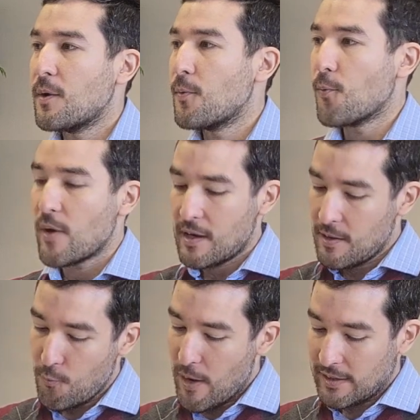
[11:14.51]
were
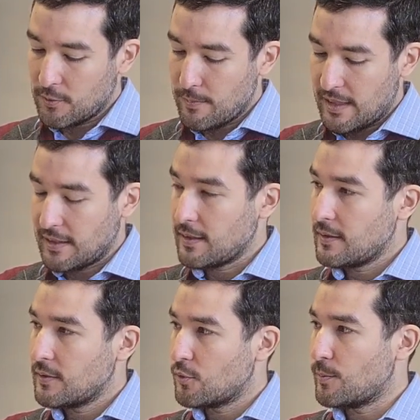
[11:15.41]
way too many
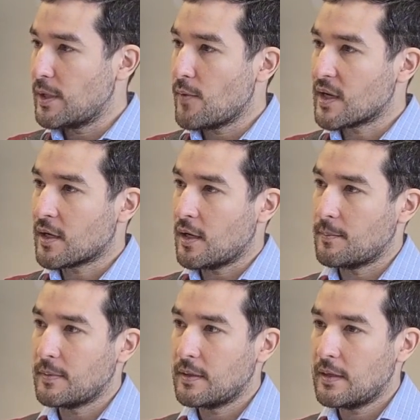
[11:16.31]
to be
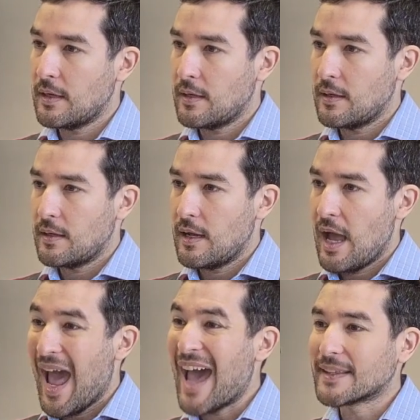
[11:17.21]
overcome,
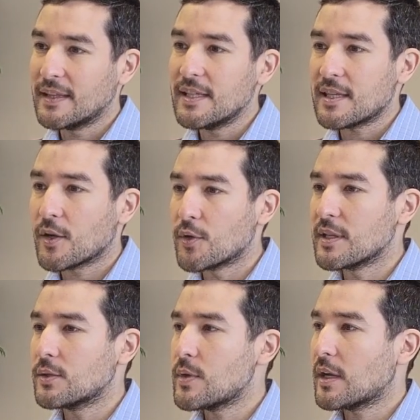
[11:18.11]
at least
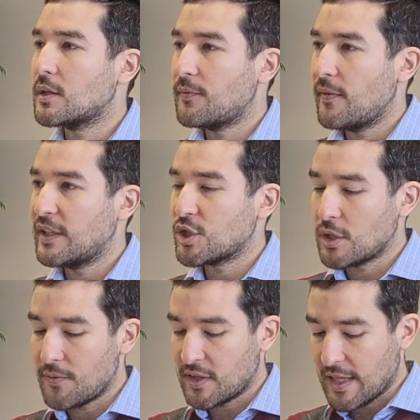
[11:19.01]
according to the convention
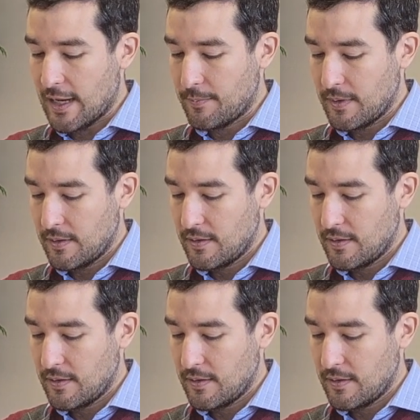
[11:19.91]
of the time.